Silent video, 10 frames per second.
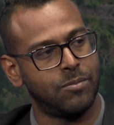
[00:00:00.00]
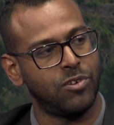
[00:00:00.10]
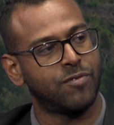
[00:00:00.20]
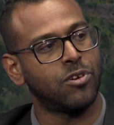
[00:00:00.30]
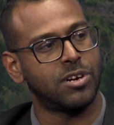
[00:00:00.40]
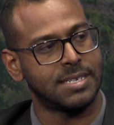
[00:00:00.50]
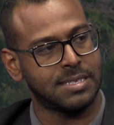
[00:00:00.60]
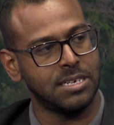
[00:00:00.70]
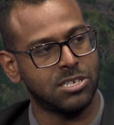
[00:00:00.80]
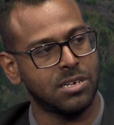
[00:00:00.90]

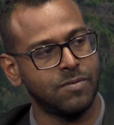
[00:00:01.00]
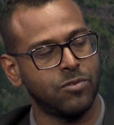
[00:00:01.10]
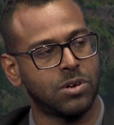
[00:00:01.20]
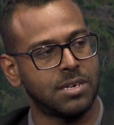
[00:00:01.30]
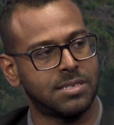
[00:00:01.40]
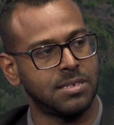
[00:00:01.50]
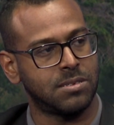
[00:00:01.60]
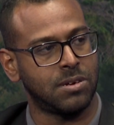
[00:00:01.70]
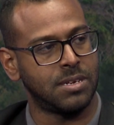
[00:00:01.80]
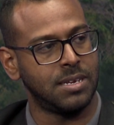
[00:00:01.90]
reforestation
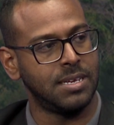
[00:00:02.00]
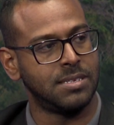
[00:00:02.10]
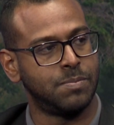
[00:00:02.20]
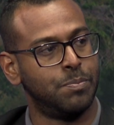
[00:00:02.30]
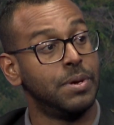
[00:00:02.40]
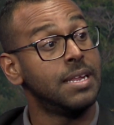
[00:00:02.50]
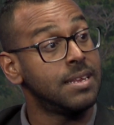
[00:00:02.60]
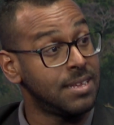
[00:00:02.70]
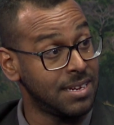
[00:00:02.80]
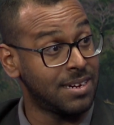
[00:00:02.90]
focuses on is
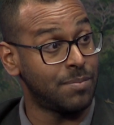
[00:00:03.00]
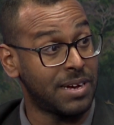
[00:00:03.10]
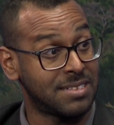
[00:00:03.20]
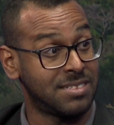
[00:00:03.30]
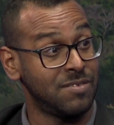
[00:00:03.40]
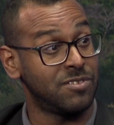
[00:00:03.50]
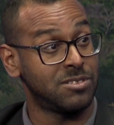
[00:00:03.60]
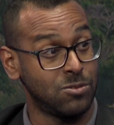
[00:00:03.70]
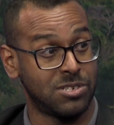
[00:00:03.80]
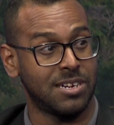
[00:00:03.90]
building capacity for
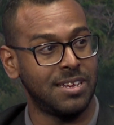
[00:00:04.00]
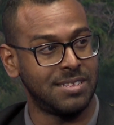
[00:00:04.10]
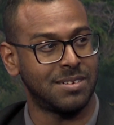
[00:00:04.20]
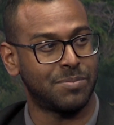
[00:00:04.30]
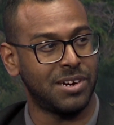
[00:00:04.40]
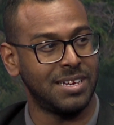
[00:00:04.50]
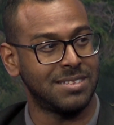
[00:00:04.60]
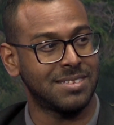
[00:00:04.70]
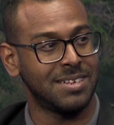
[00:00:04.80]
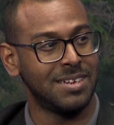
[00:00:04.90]
social
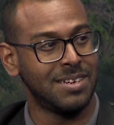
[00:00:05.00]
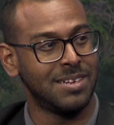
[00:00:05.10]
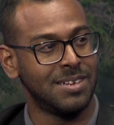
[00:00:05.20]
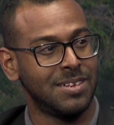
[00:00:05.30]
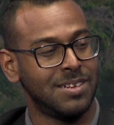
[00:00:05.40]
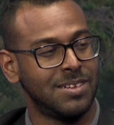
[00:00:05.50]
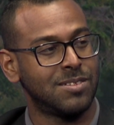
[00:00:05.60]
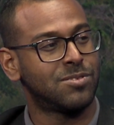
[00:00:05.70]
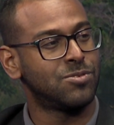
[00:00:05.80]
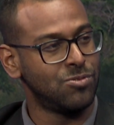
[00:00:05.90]
enterprise
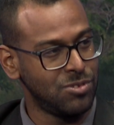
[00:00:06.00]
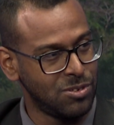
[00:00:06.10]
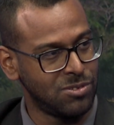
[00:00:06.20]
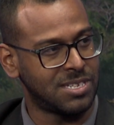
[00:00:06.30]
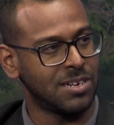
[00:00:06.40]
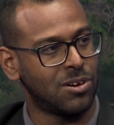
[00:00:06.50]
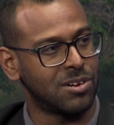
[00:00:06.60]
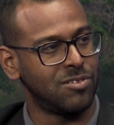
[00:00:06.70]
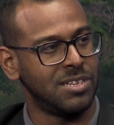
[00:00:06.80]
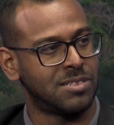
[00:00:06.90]
through using our
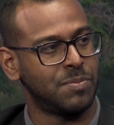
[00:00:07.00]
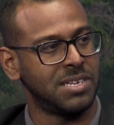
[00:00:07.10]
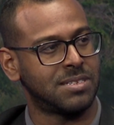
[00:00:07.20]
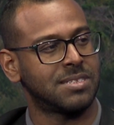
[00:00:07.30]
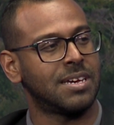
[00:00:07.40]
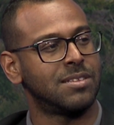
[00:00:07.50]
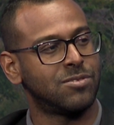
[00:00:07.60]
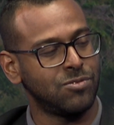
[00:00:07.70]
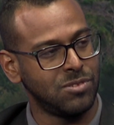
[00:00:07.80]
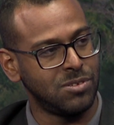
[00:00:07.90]
green spaces and
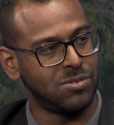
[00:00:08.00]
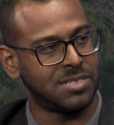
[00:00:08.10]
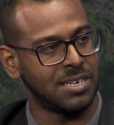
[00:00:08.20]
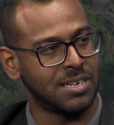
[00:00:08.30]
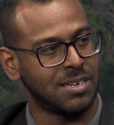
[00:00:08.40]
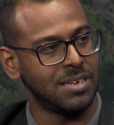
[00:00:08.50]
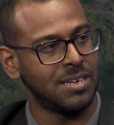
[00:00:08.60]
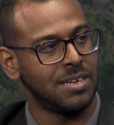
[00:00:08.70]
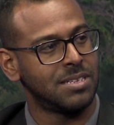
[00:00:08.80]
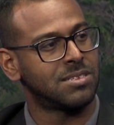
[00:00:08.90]
through using
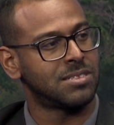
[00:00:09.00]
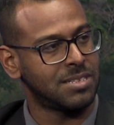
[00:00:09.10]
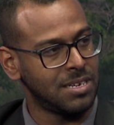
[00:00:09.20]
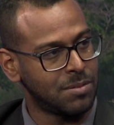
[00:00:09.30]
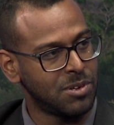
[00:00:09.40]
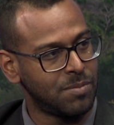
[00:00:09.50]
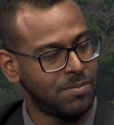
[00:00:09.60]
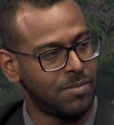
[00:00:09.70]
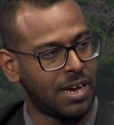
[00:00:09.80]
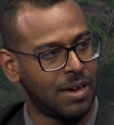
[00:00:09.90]
sustainable
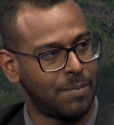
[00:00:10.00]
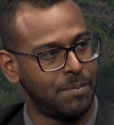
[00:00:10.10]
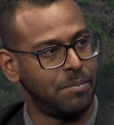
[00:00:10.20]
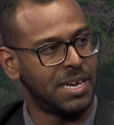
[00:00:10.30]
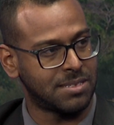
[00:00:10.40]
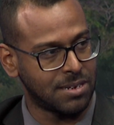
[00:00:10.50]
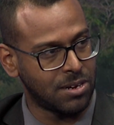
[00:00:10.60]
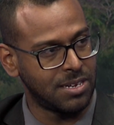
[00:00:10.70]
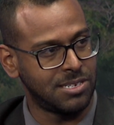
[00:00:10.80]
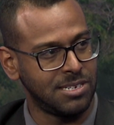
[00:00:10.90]

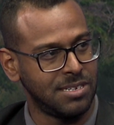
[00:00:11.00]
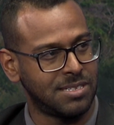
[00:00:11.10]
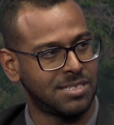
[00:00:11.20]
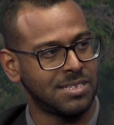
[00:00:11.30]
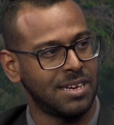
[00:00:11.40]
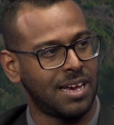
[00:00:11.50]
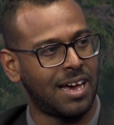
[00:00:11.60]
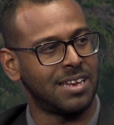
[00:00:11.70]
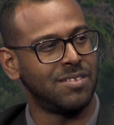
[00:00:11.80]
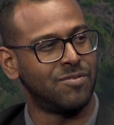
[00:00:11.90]
methodologies
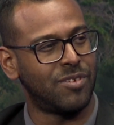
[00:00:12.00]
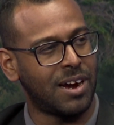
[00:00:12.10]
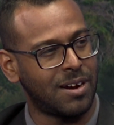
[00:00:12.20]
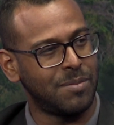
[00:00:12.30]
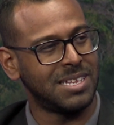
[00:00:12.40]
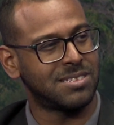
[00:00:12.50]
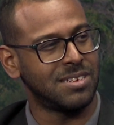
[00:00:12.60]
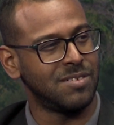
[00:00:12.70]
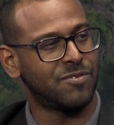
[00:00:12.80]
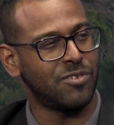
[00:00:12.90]
and
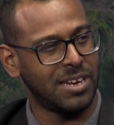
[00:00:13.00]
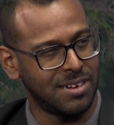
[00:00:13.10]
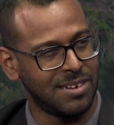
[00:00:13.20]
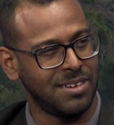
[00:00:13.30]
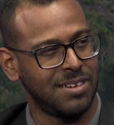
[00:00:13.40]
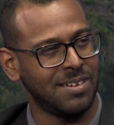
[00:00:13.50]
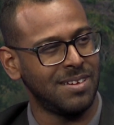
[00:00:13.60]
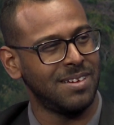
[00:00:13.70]
environmentally friendly